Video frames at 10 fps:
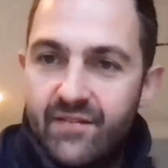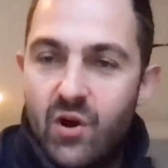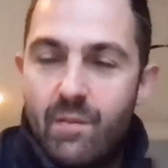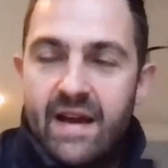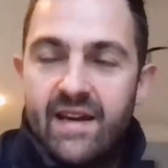
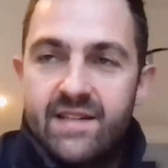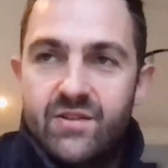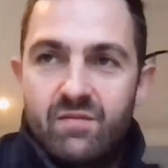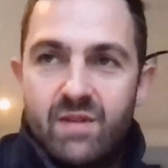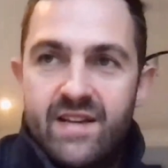got back into
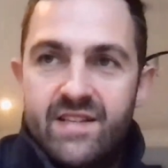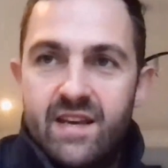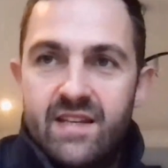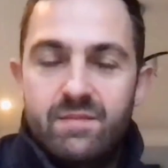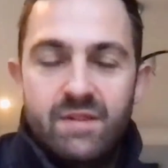sort of my
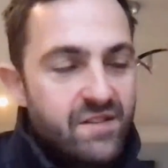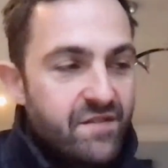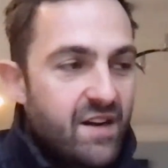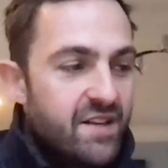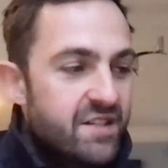
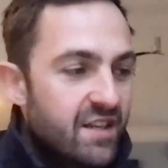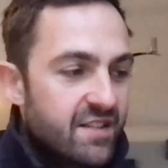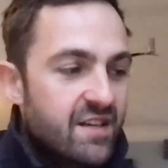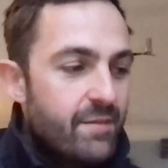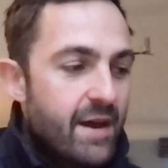intermittent fasting,
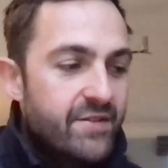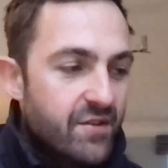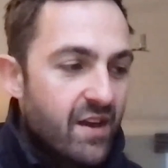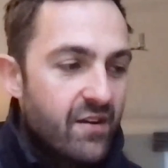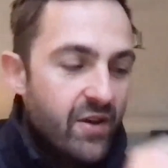so I'm now
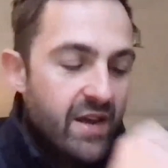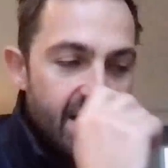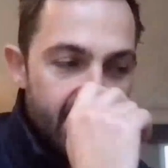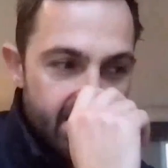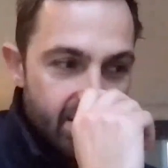sort of not
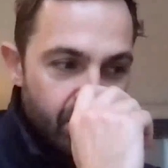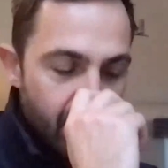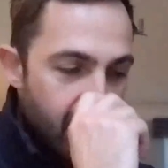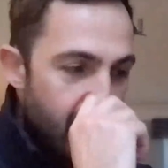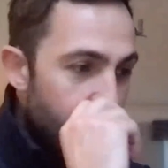eating until
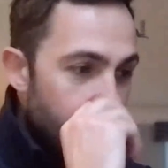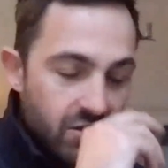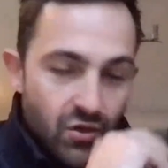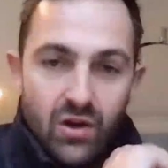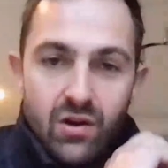
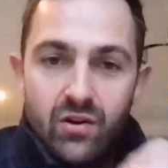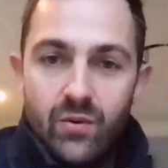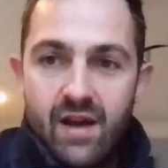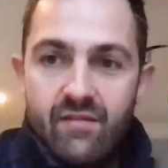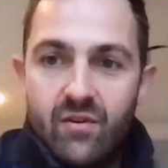2 o'clock or
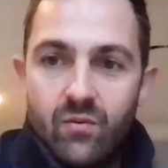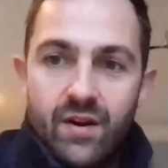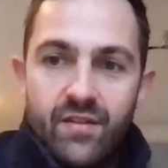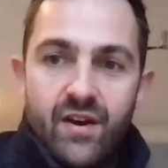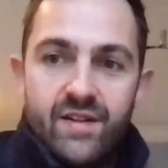whatever,
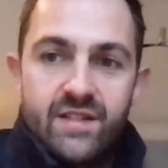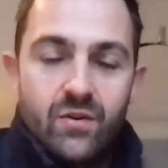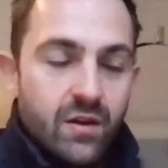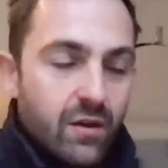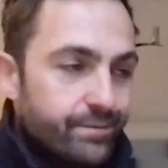1:30,
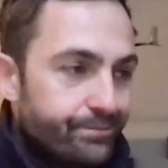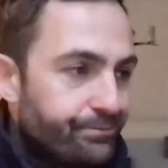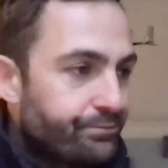2 o'clock.